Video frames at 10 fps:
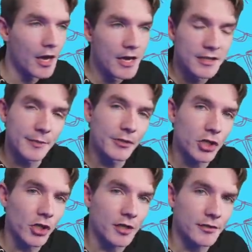Some of the
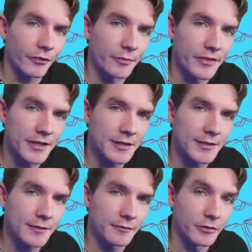shots from
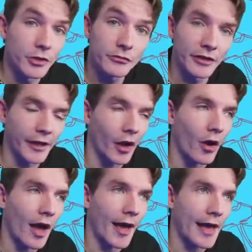this new video
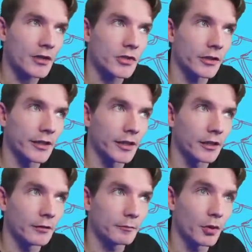I
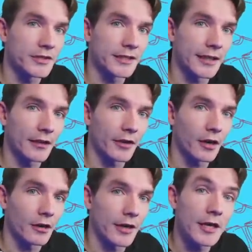actually put
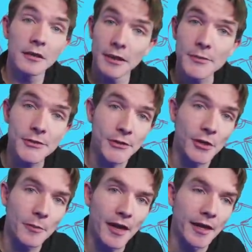together in Clip
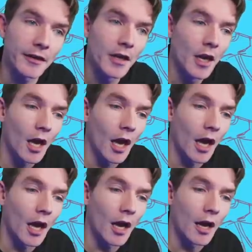Studio Paint.
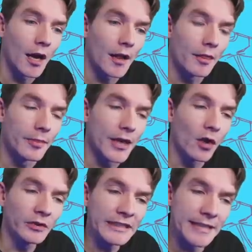The
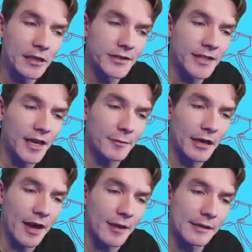only downside
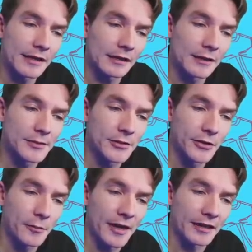about animating in Clip
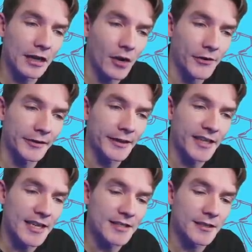Studio Paint
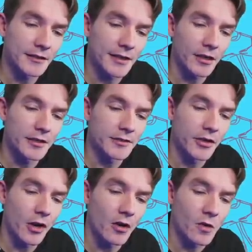currently is that there is
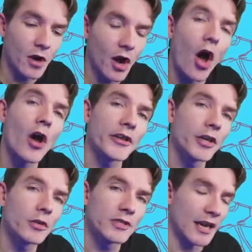no
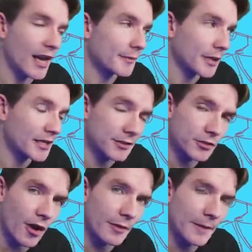audio timeline
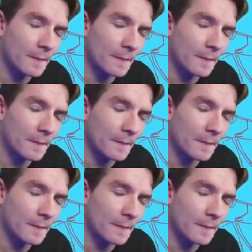scrubbing.